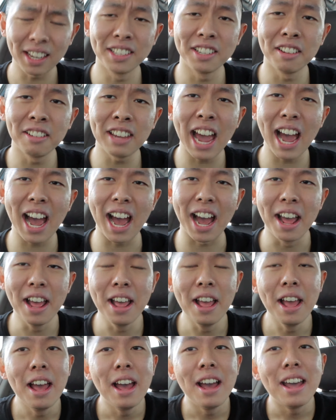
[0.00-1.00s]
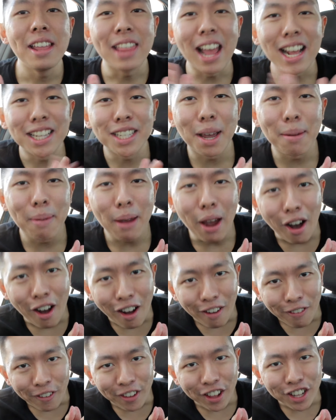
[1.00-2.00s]
So yeah, that's gonna be
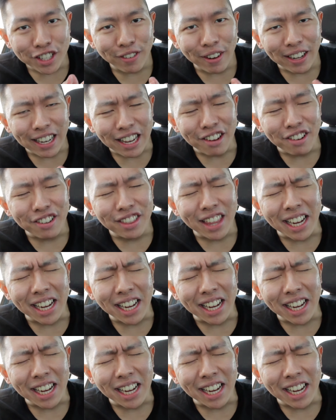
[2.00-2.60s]
all for this video.